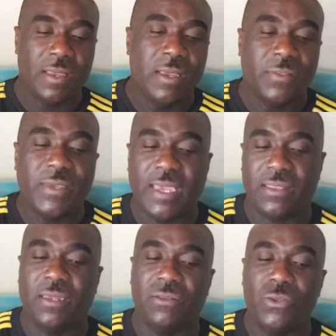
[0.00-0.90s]
So yes,
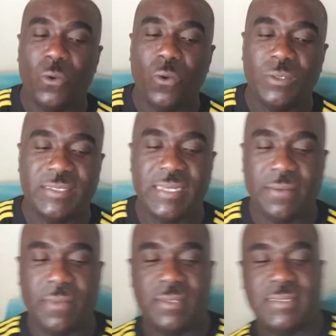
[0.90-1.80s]
there's no
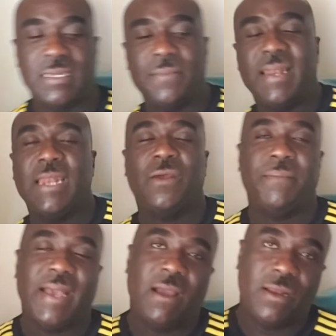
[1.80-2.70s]
cinnamon and
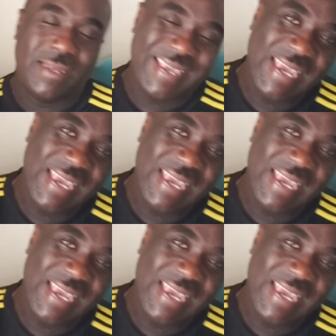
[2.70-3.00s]
nutmeg are not key